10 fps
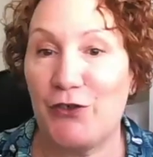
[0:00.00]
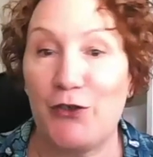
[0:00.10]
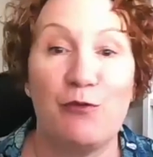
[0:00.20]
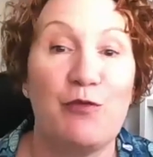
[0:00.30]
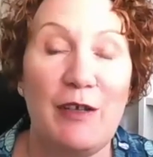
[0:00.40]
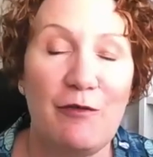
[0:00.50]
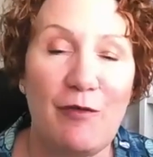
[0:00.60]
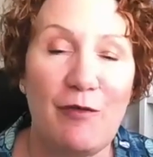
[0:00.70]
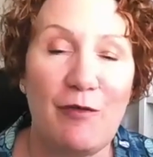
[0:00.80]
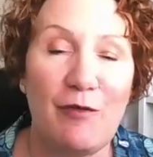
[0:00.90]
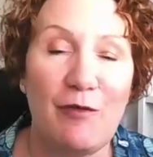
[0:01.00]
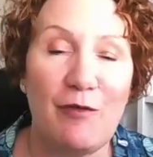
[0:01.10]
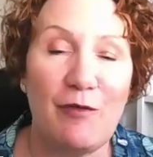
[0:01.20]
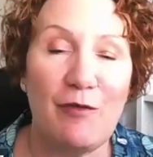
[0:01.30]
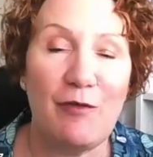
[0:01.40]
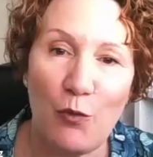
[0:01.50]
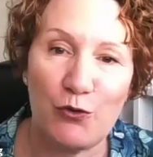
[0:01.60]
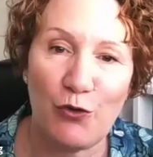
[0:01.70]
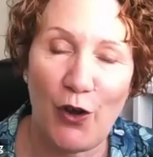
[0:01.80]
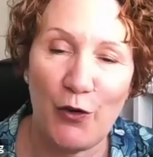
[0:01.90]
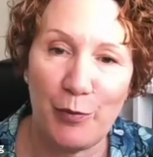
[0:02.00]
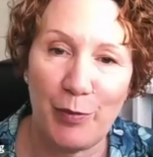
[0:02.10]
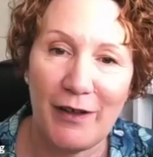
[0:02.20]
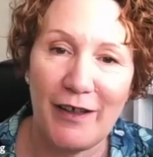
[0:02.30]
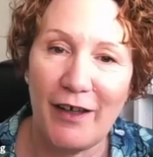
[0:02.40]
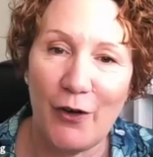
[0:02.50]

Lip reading: revamp their wardrobe?